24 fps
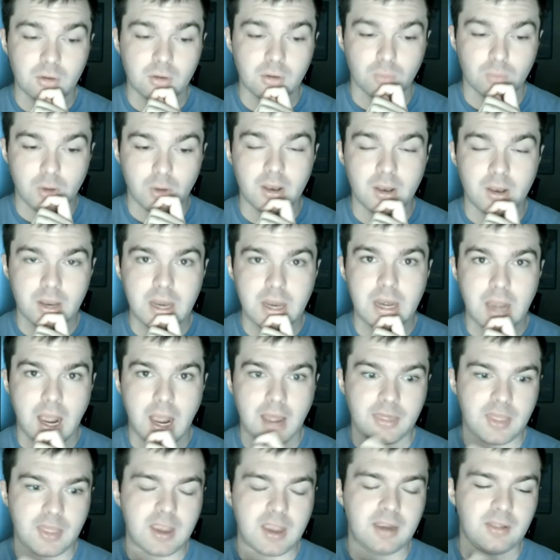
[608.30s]
really,
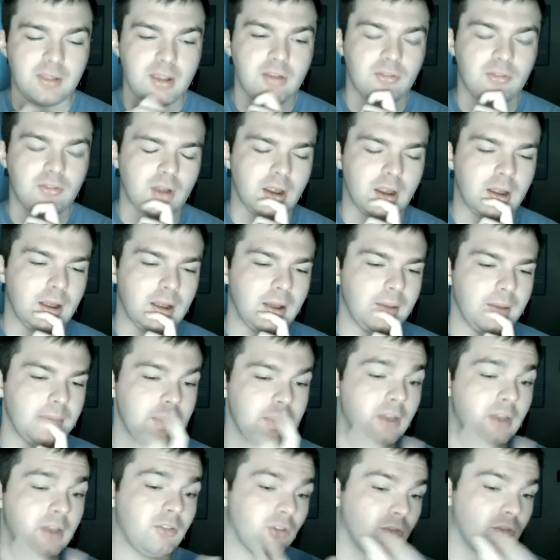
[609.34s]
I think these,
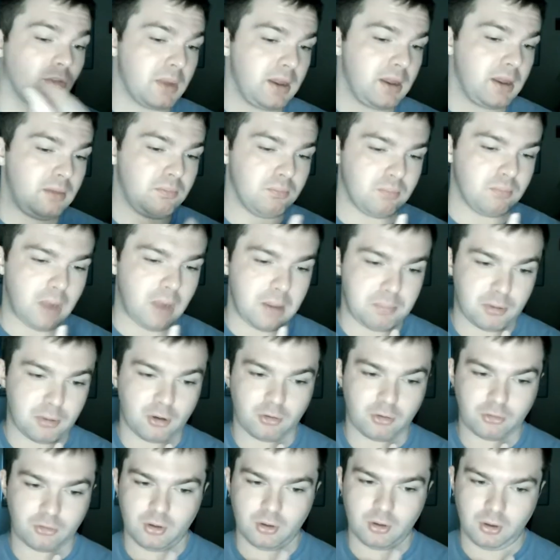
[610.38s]
and this is my
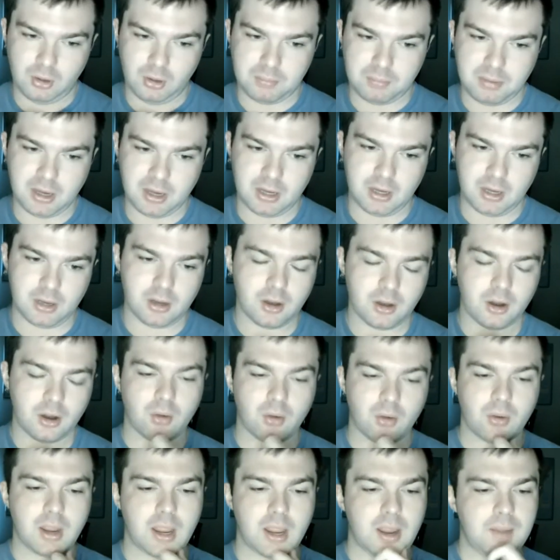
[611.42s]
personal opinion here,
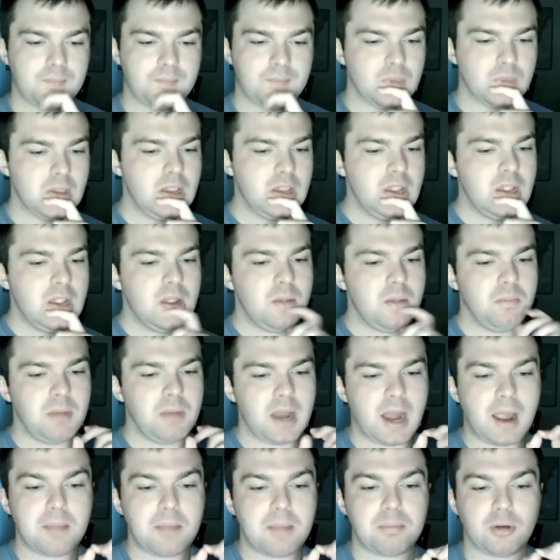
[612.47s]
okay?
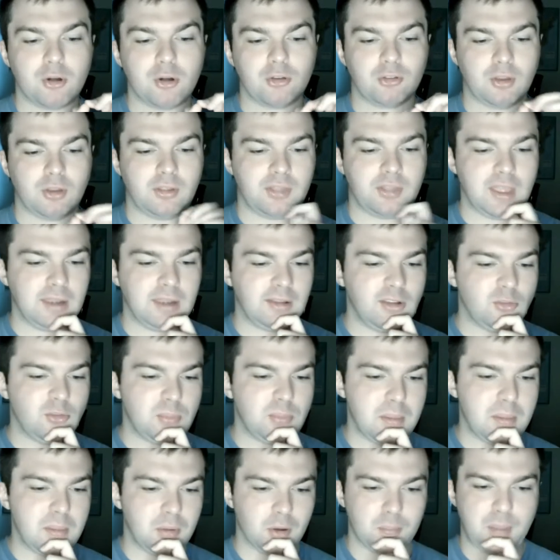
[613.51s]
But I personally think these
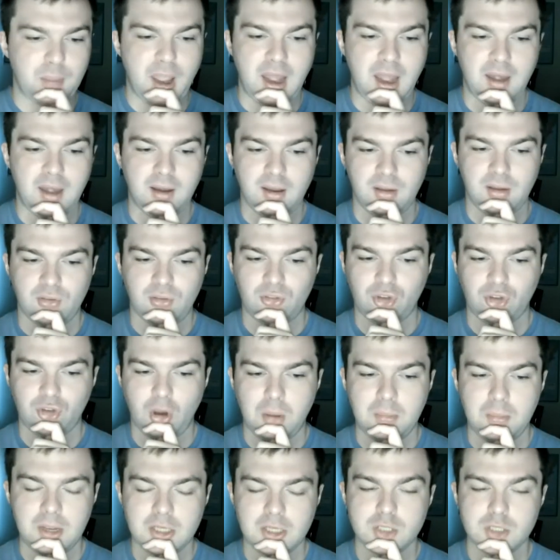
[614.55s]
people are panicking
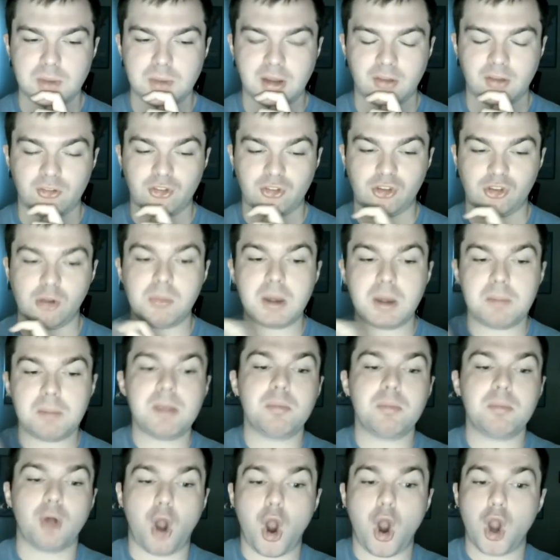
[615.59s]
so much because so many
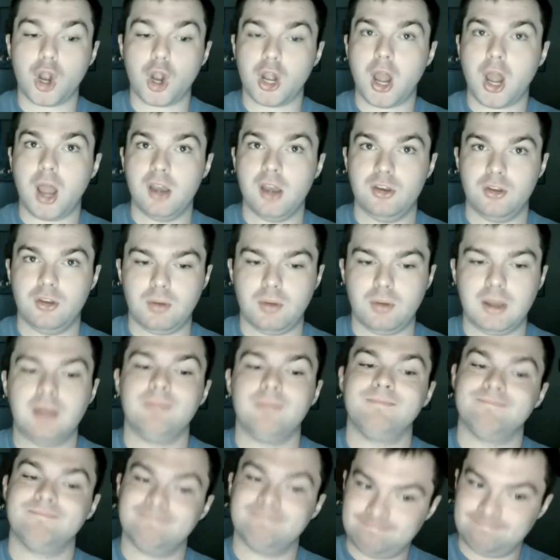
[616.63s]
people are not
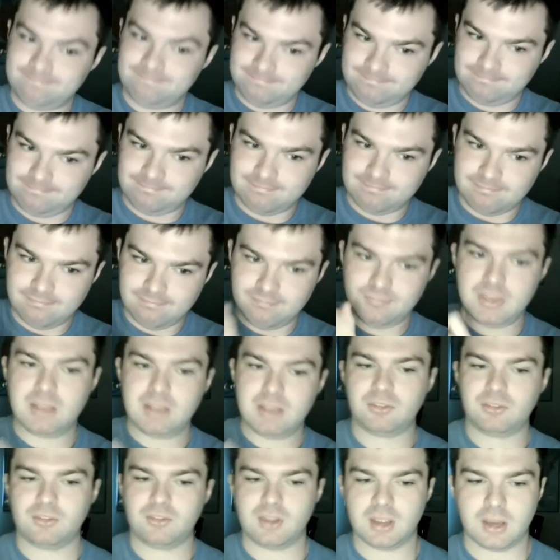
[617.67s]
doing
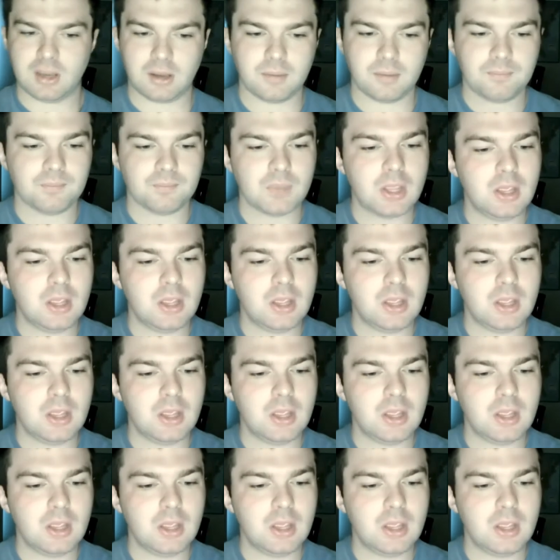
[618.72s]
this thing.